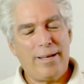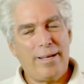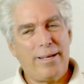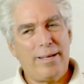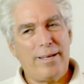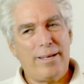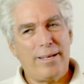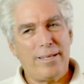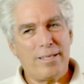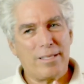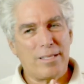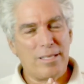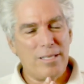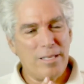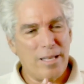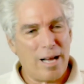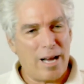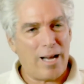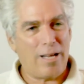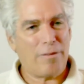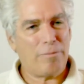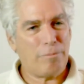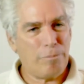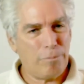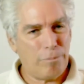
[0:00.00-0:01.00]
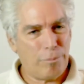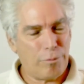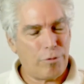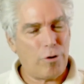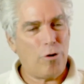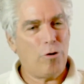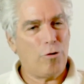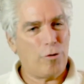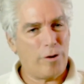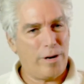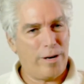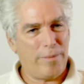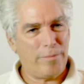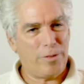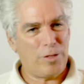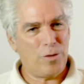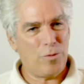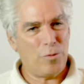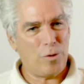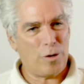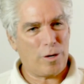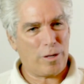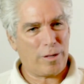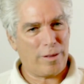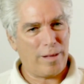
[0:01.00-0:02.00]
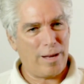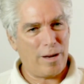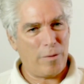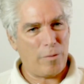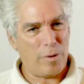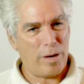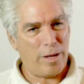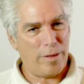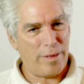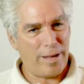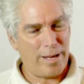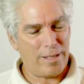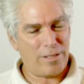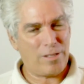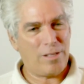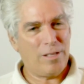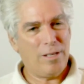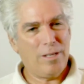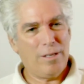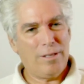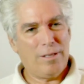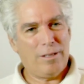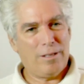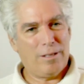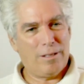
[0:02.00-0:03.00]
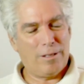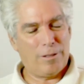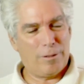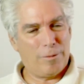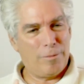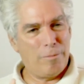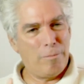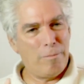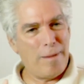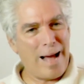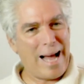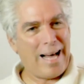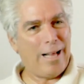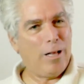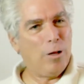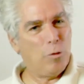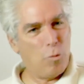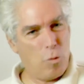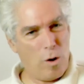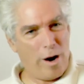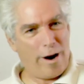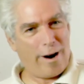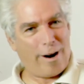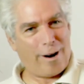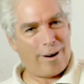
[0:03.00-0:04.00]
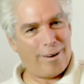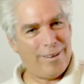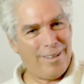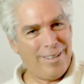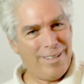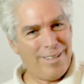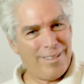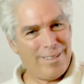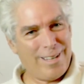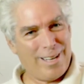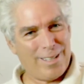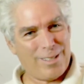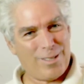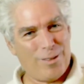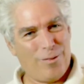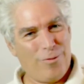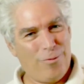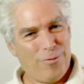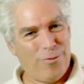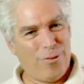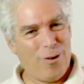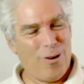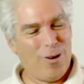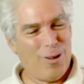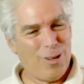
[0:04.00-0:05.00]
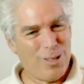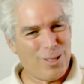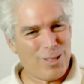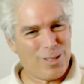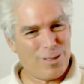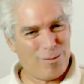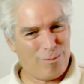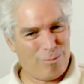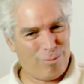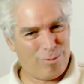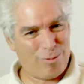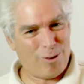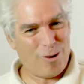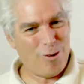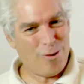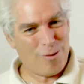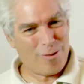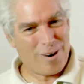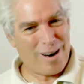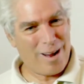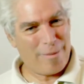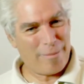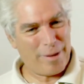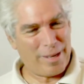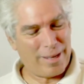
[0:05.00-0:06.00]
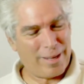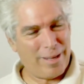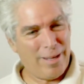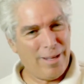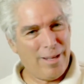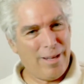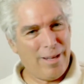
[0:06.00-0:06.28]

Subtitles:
is not programmed to work that way. That's malware. That's a false programming.